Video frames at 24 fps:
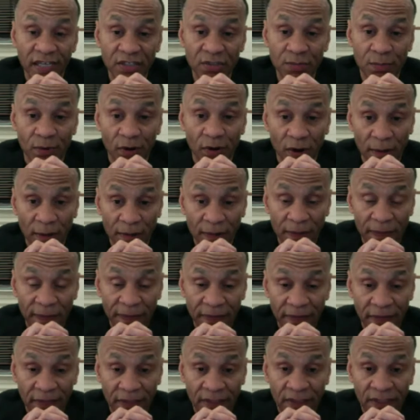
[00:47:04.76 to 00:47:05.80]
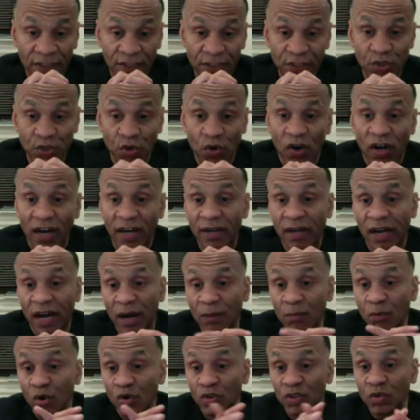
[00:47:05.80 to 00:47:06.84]
guy's part. So
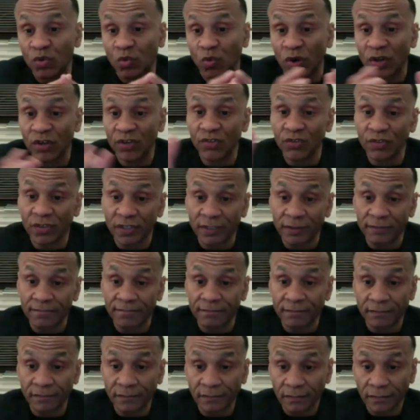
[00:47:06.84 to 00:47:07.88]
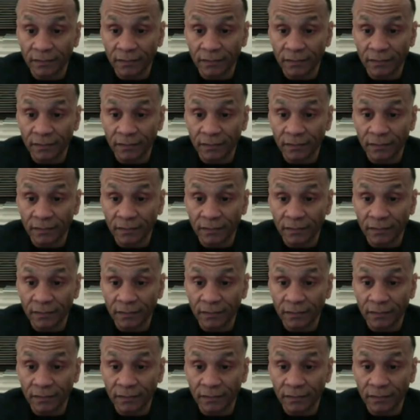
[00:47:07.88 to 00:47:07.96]
I'm only wondering.